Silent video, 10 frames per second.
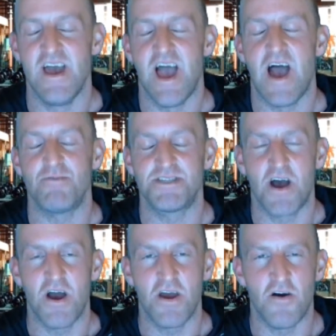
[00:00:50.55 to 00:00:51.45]
And we're
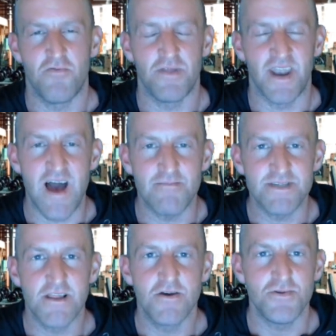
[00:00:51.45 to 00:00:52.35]
starting off with an
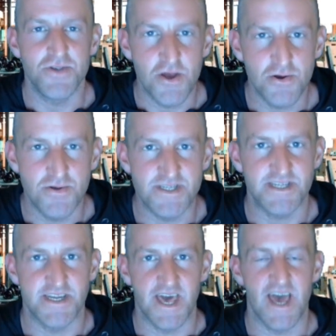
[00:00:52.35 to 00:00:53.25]
absolute doozy
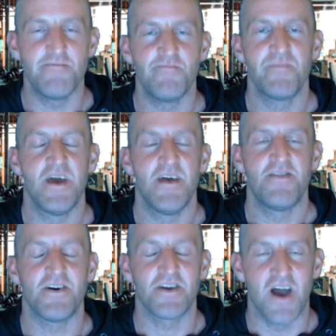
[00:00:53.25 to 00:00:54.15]
today,
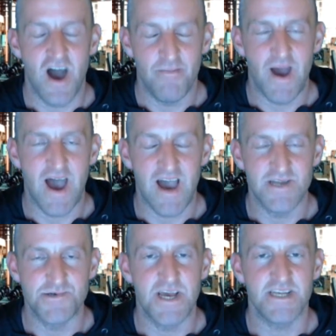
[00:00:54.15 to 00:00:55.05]
that
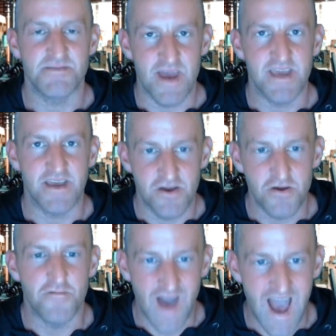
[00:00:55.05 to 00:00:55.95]
carbohydrates make
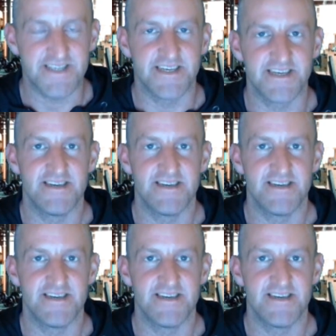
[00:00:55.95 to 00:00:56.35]
you fat.